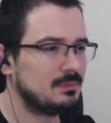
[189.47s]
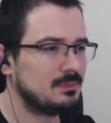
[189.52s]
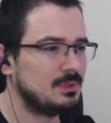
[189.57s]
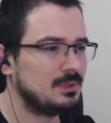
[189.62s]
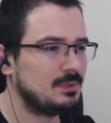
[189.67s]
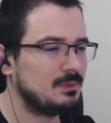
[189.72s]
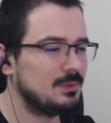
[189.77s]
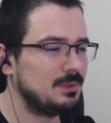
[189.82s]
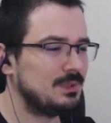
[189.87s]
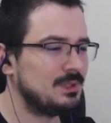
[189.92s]

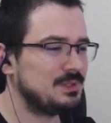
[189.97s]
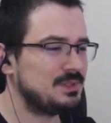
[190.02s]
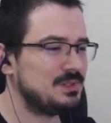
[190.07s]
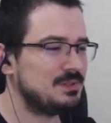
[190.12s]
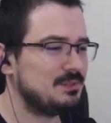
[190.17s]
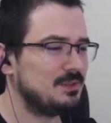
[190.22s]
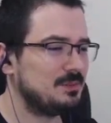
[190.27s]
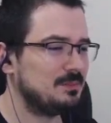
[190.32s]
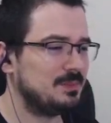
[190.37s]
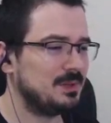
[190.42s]
Wait, that's
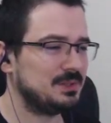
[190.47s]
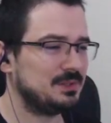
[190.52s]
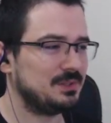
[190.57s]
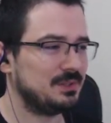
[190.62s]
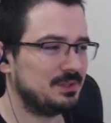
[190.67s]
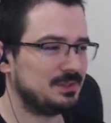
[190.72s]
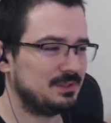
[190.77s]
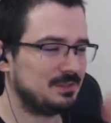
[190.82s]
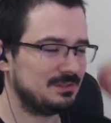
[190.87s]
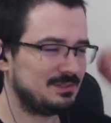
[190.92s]
even
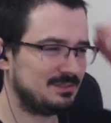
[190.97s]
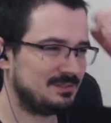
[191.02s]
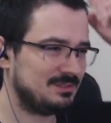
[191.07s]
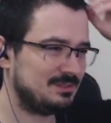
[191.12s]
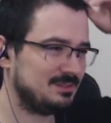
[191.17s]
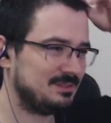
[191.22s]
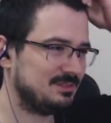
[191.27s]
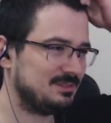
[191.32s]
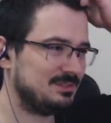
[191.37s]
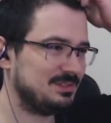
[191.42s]
better.
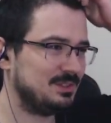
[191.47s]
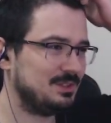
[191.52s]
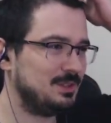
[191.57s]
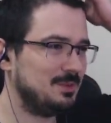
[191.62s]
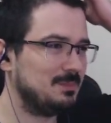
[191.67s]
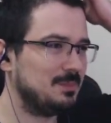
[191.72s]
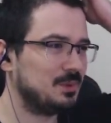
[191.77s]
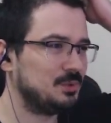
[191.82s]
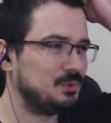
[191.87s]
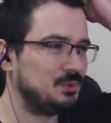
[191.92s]
The
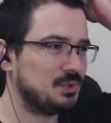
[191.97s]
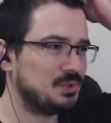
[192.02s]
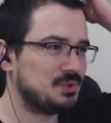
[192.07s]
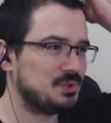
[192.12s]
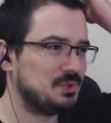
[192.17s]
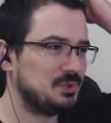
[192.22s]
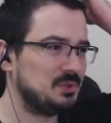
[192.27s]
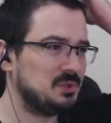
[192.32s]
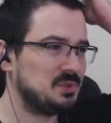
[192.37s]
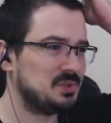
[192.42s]
bow
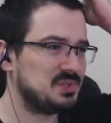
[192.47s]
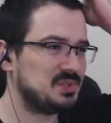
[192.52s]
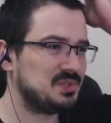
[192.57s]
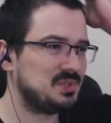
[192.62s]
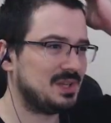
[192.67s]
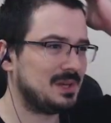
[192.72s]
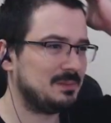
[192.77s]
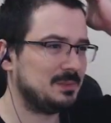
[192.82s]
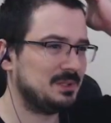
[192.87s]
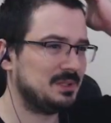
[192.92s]
doesn't use
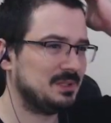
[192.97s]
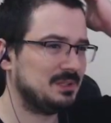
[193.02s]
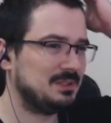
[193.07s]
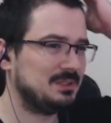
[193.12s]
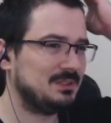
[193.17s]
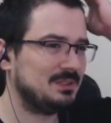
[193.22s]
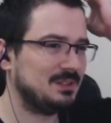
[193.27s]
stamina,